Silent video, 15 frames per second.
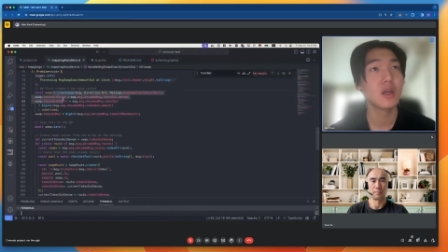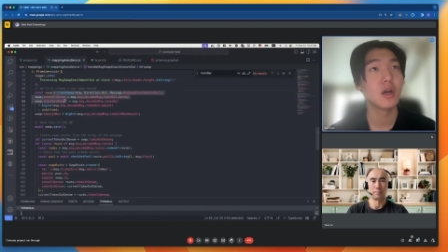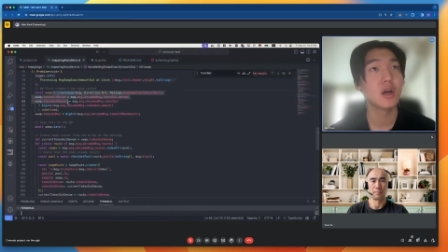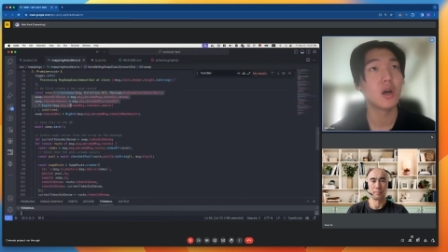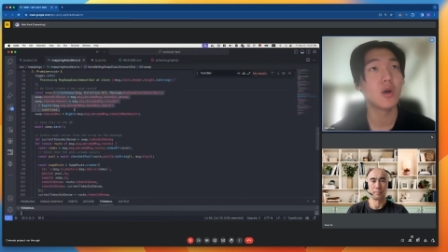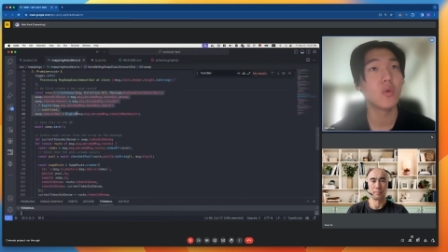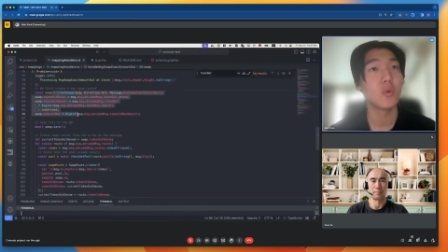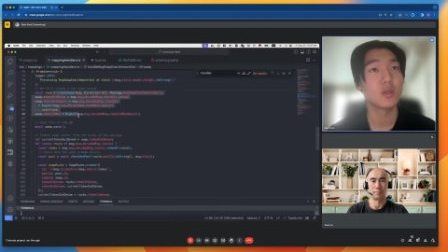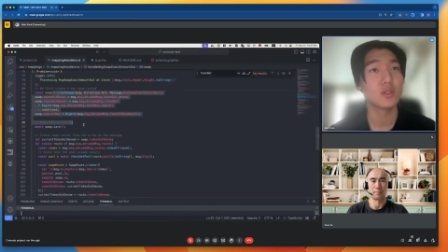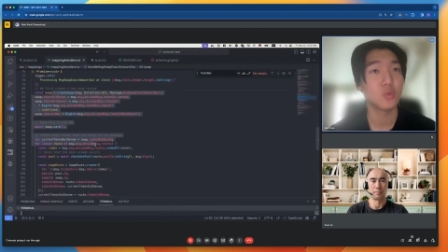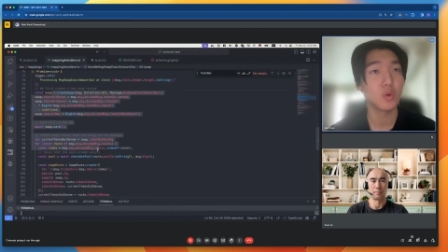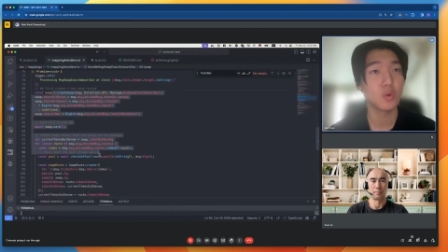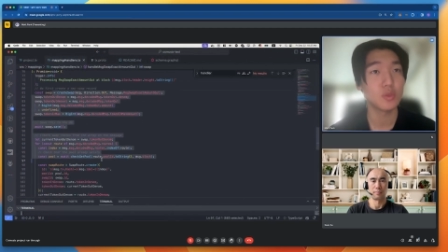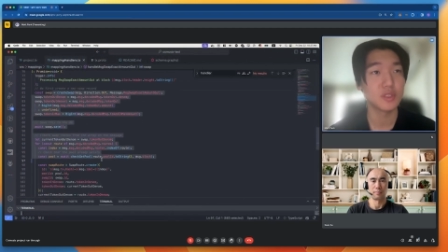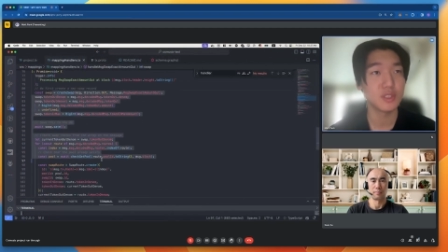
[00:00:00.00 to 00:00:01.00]
what
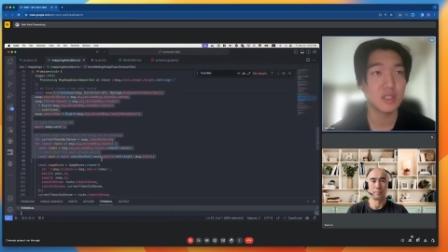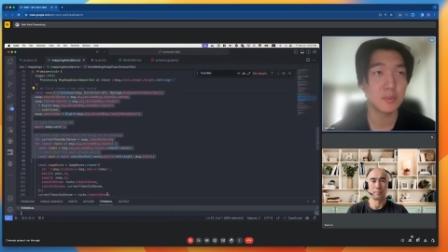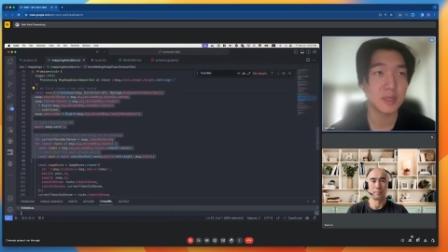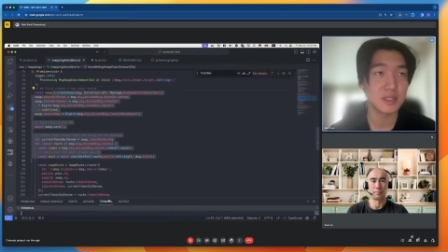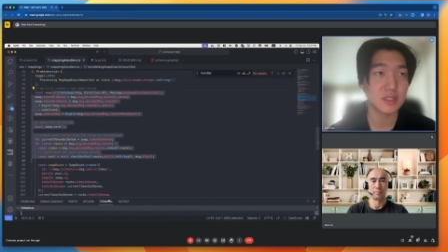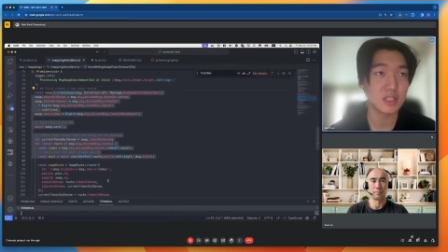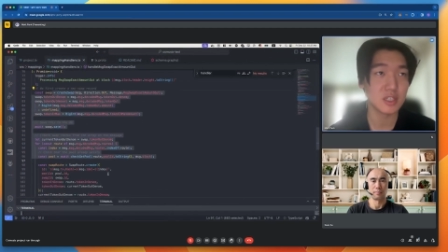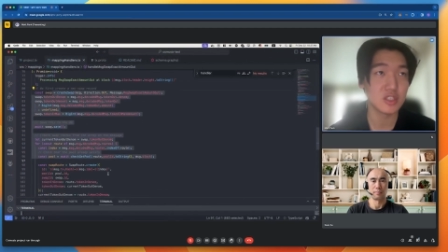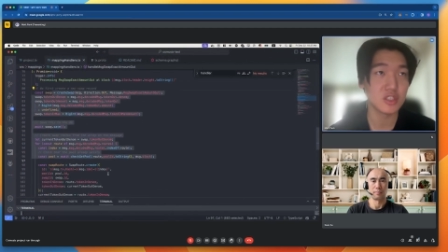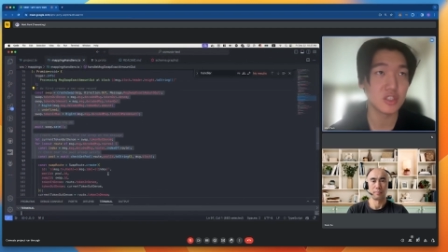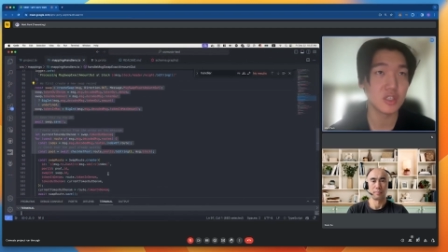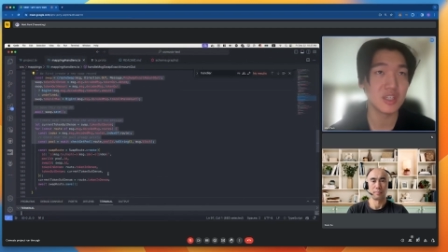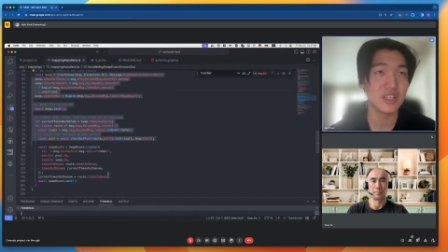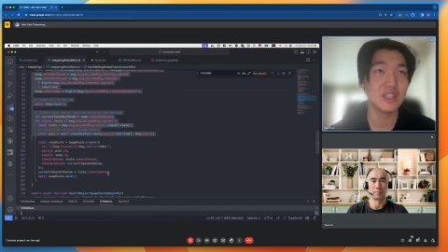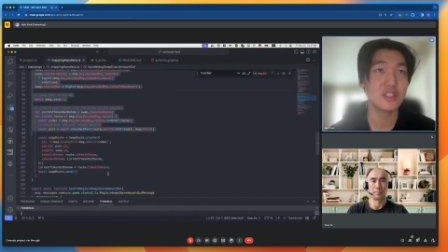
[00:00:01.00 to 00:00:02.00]
was in the message
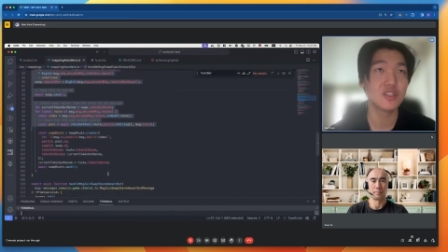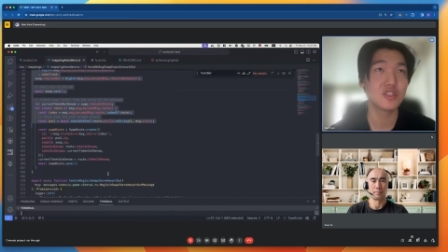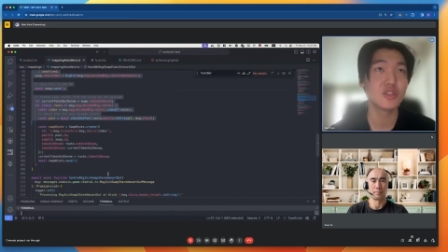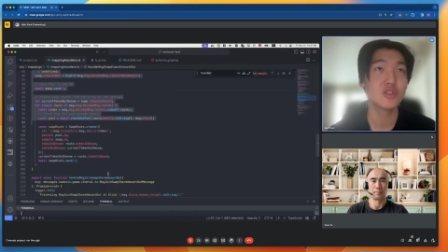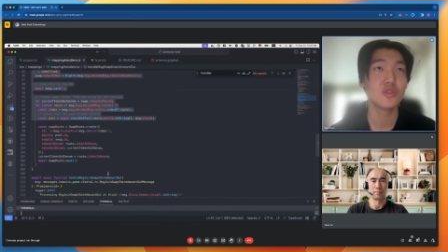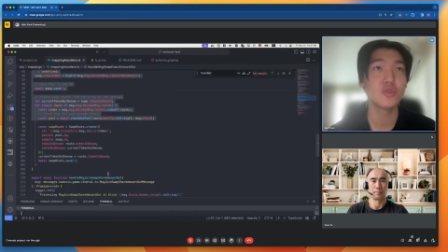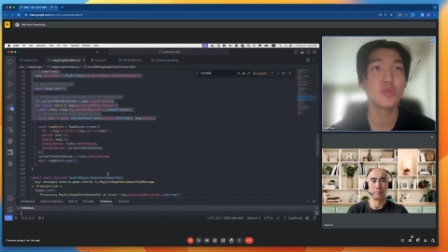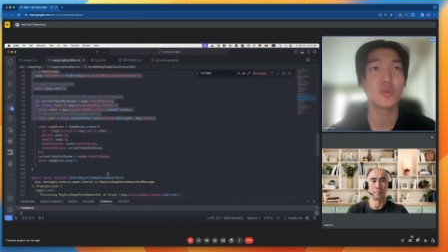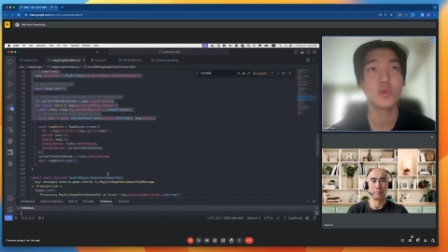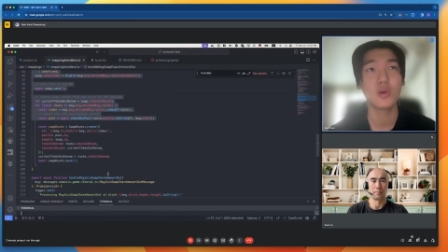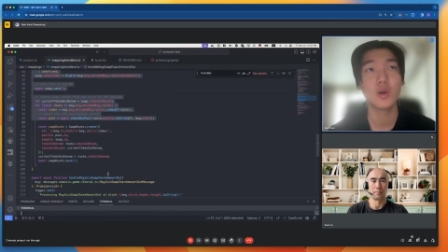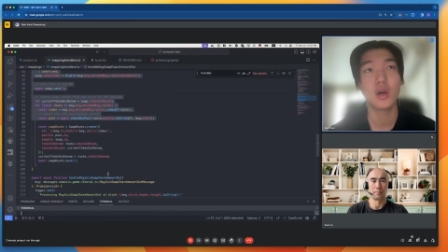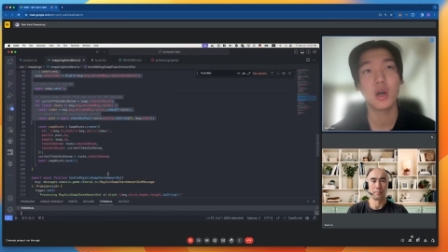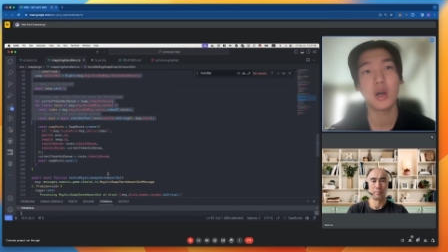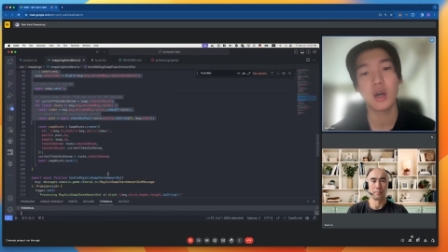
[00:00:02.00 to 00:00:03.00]
into
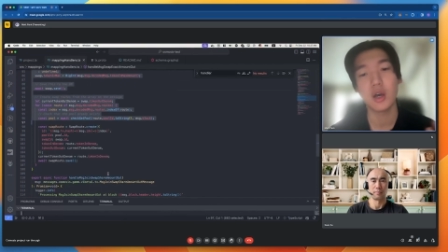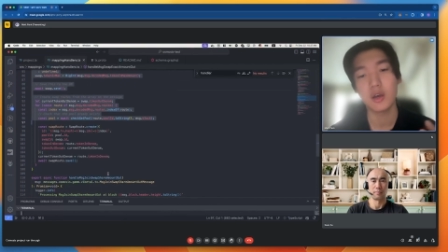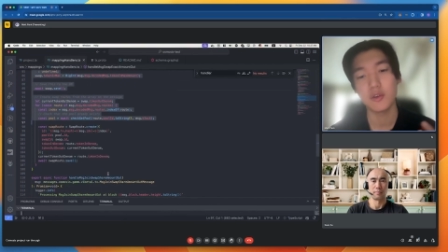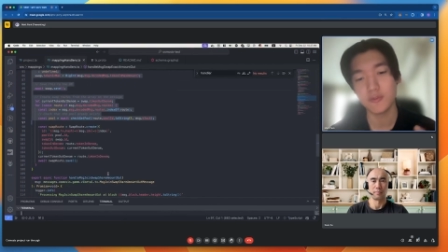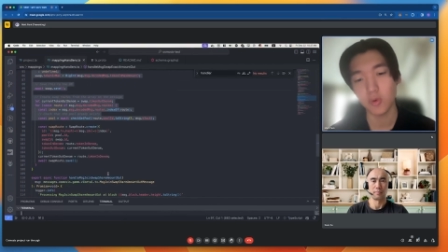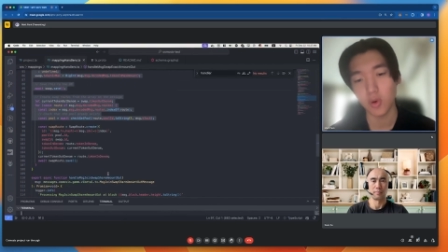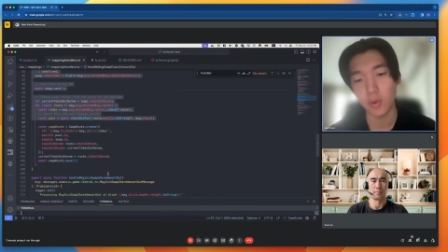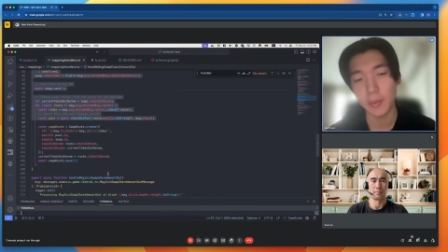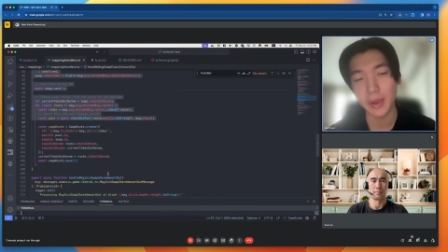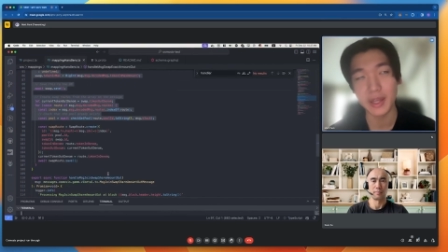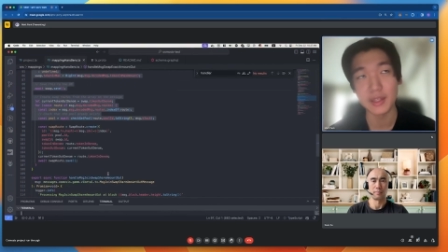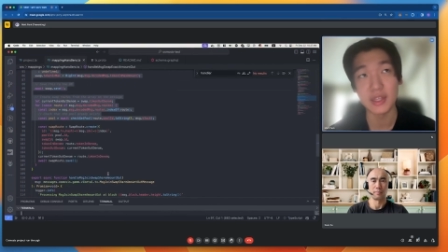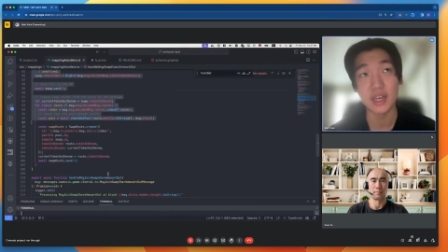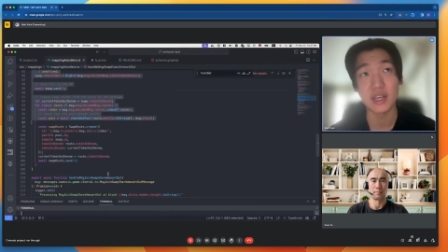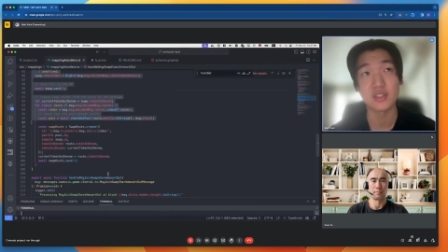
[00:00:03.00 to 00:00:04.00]
a
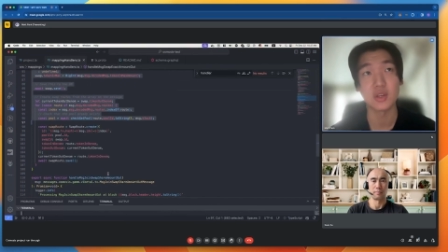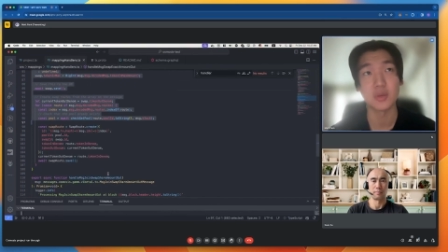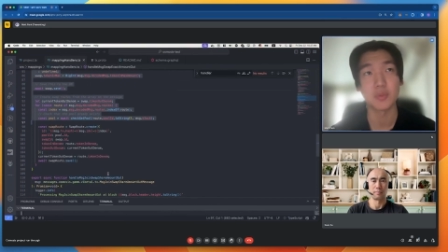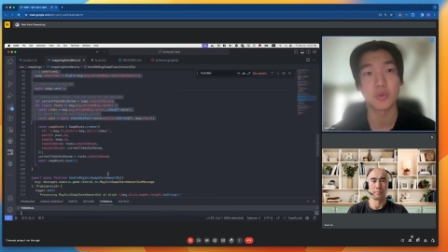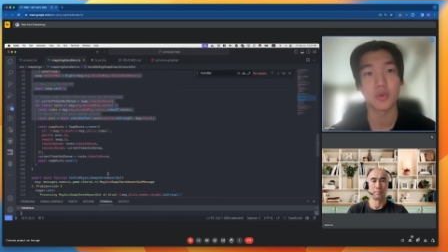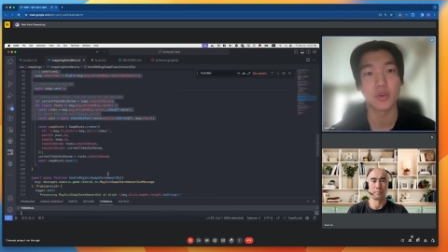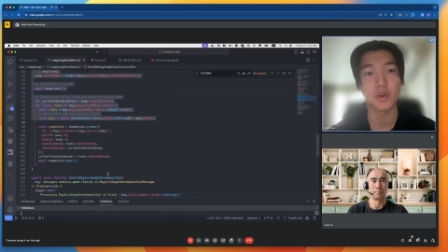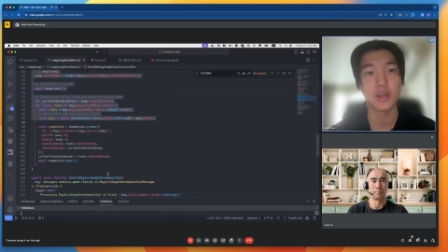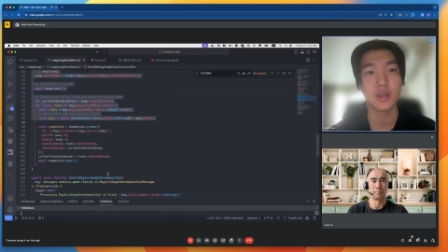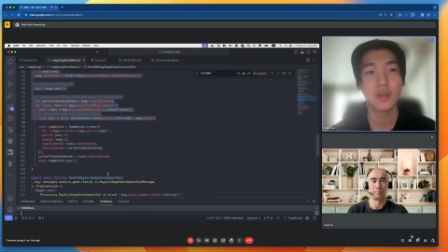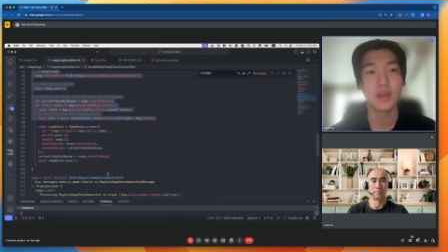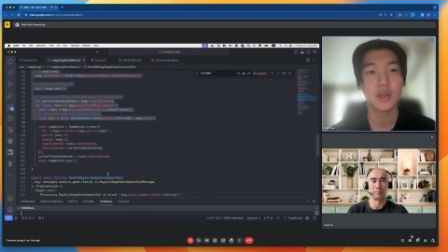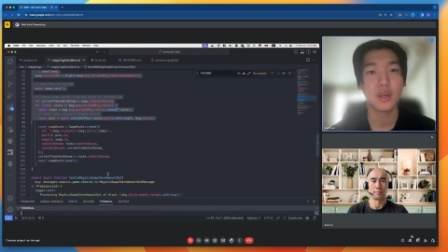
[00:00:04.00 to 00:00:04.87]
format that subquery